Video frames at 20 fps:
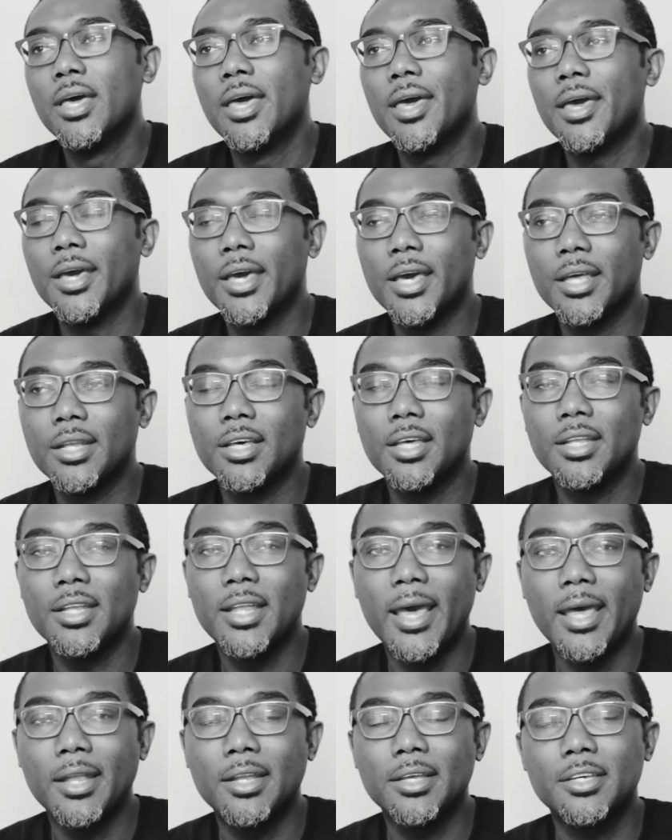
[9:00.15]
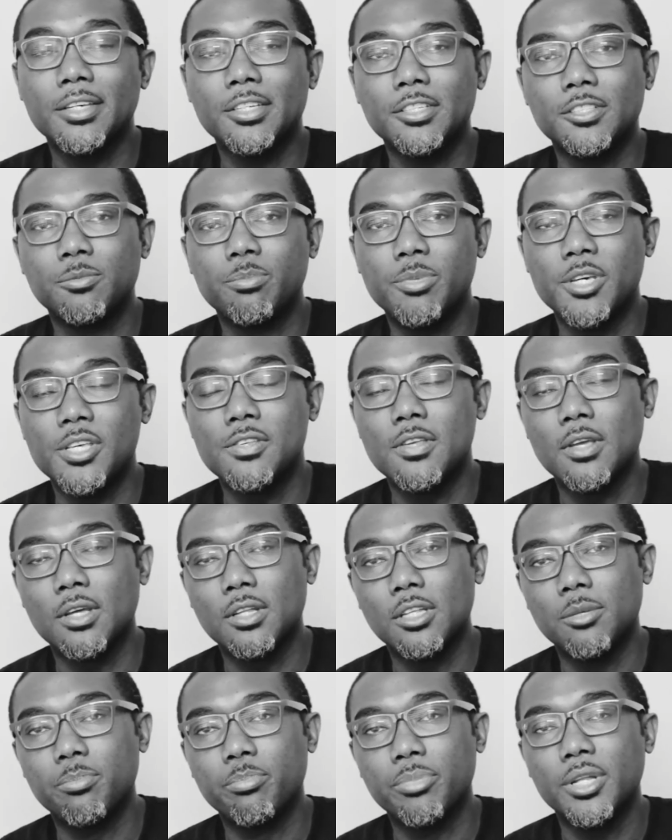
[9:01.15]
and that is
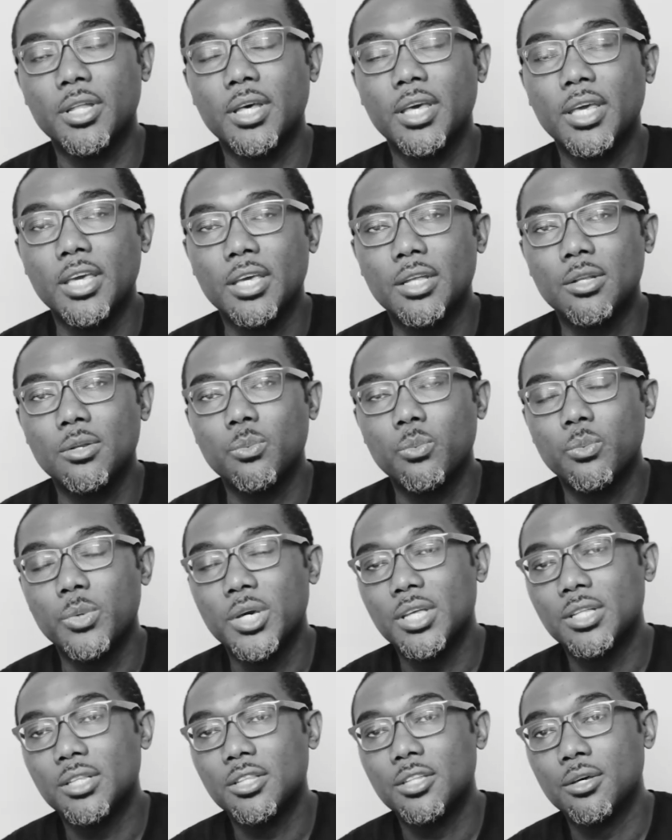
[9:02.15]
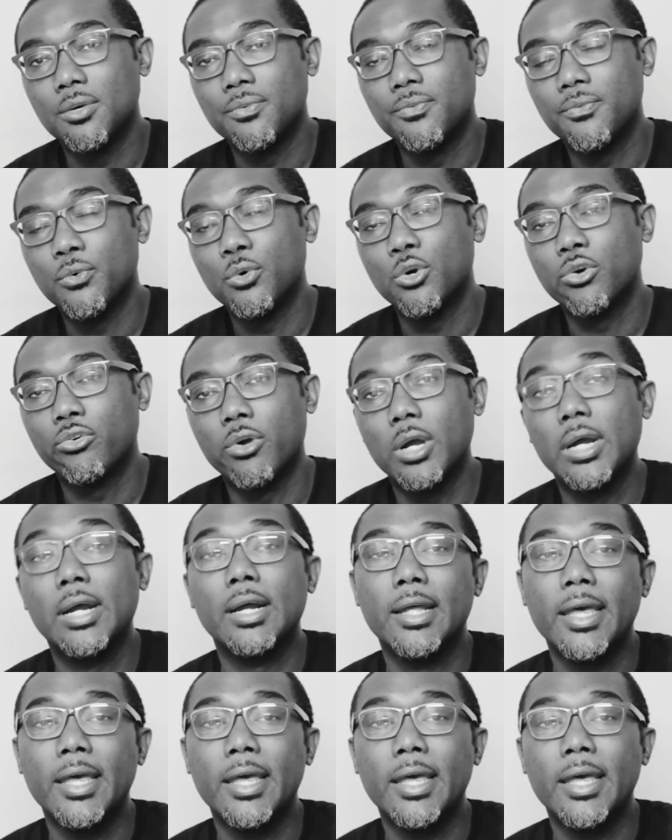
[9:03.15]
basically playing with the foreground